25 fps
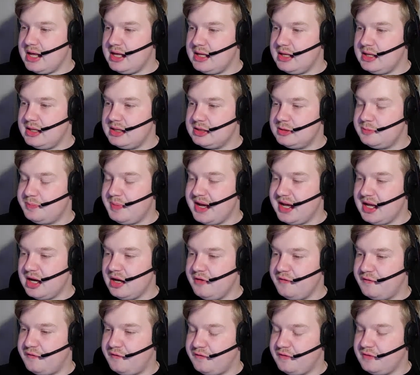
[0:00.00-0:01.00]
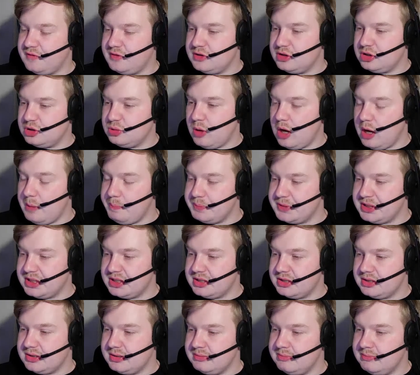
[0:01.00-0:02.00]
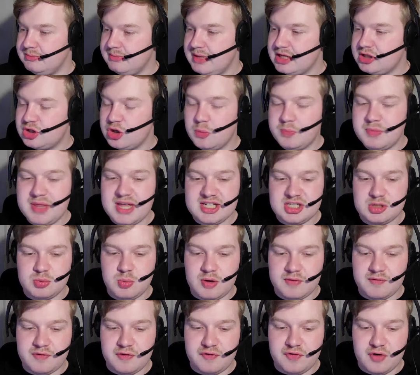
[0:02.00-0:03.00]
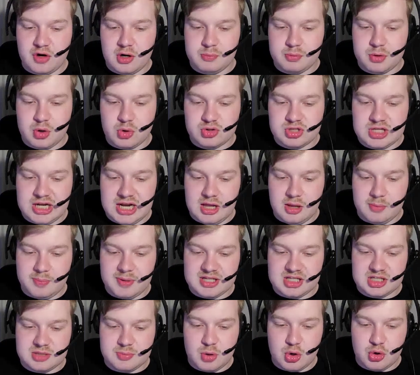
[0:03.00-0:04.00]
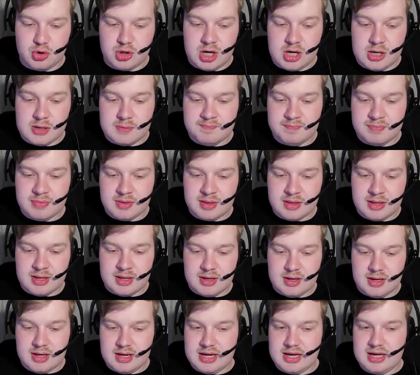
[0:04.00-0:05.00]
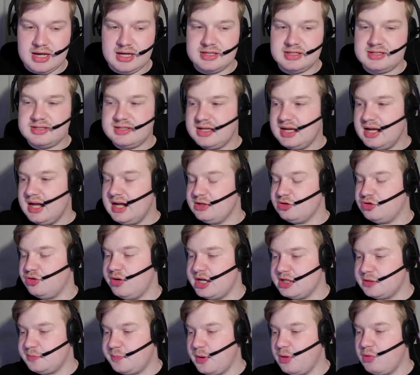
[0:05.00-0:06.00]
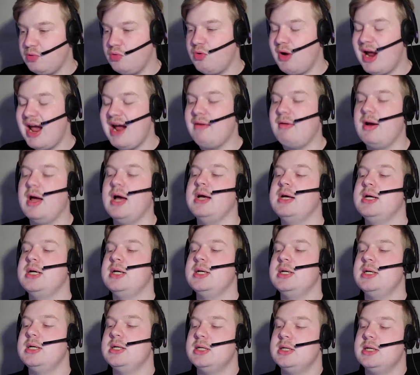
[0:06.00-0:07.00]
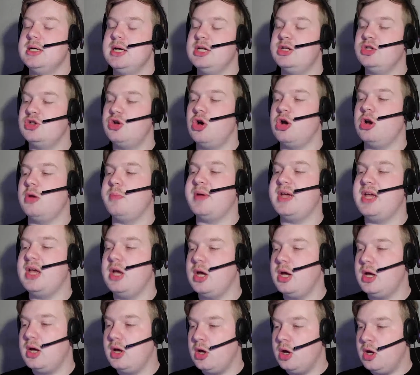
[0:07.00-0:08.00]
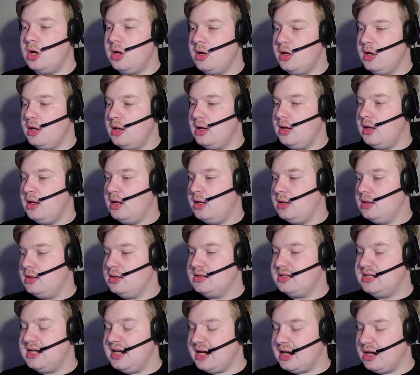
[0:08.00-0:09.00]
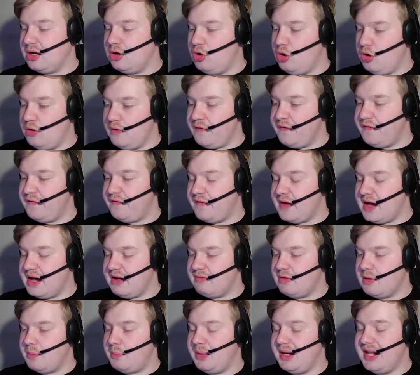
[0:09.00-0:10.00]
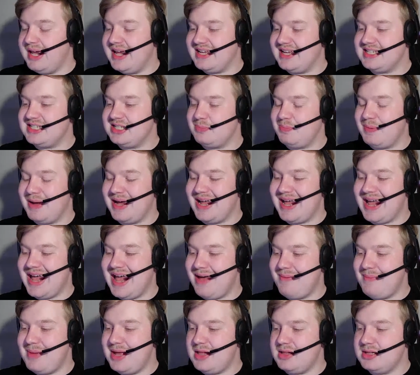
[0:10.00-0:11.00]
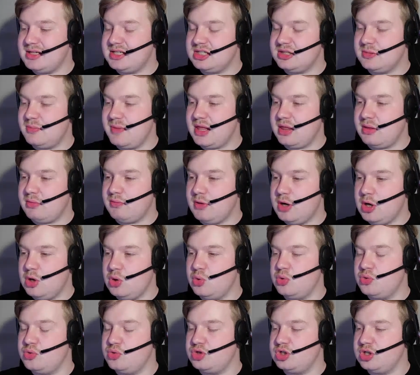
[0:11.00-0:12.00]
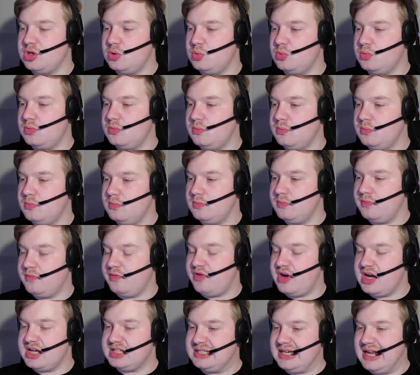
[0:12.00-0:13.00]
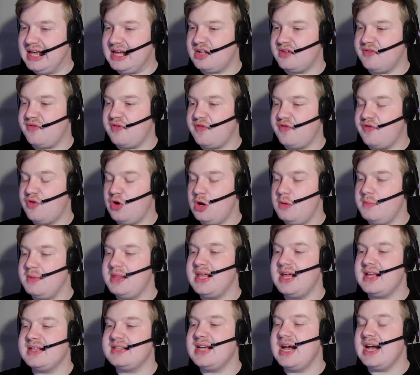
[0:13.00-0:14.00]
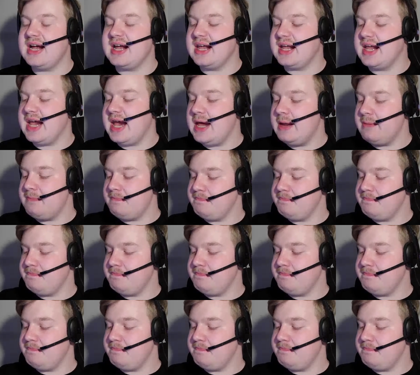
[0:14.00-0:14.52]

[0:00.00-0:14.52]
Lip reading: Speaking of swaps, let's hope this one for Fulham goes a little bit smoother, as Andreas Pereira is going to be taken off and replaced by Emile Smith-Rowe. So fresh legs for Fulham in the attack again.